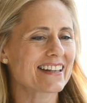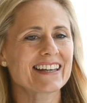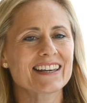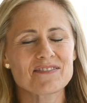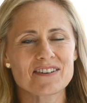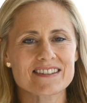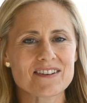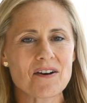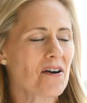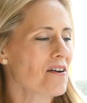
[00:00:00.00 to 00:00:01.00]
going to give us
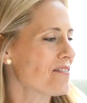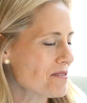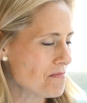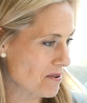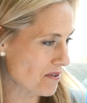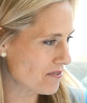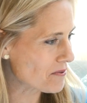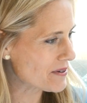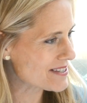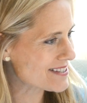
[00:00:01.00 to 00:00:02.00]
all of this beautiful
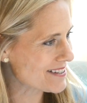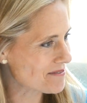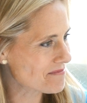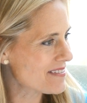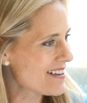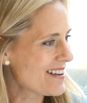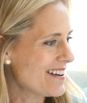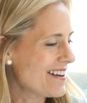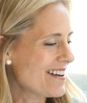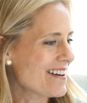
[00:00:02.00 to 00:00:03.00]
wisdom
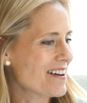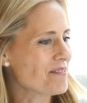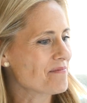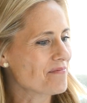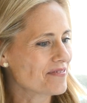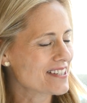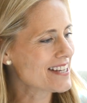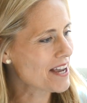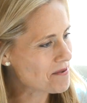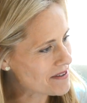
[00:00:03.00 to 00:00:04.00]
to
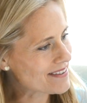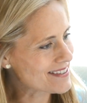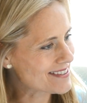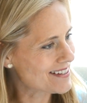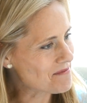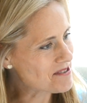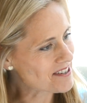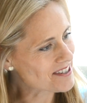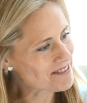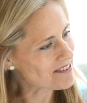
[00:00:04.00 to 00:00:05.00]
take with us. And I'm
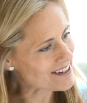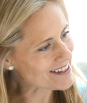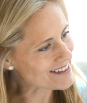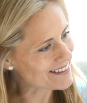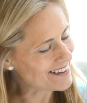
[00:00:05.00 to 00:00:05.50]
sure you are.